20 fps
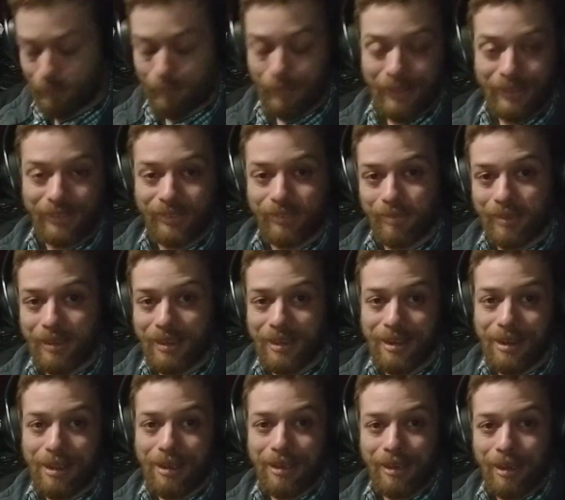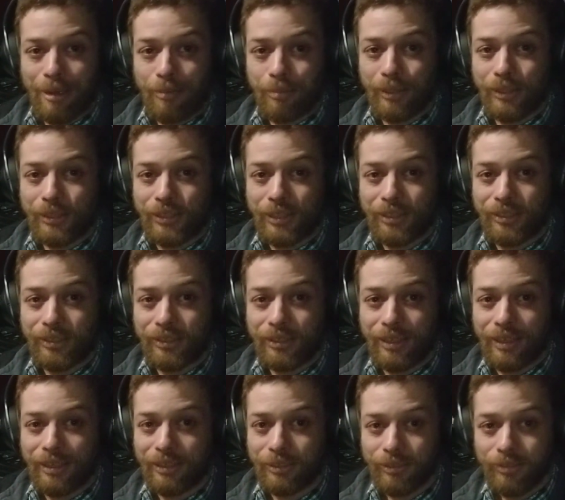peace, man. I appreciate
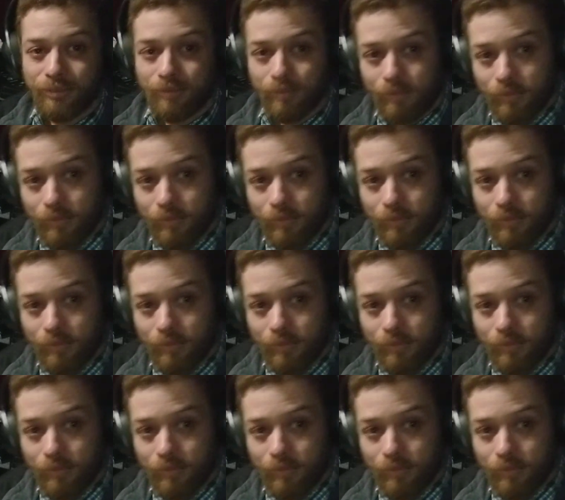you guys.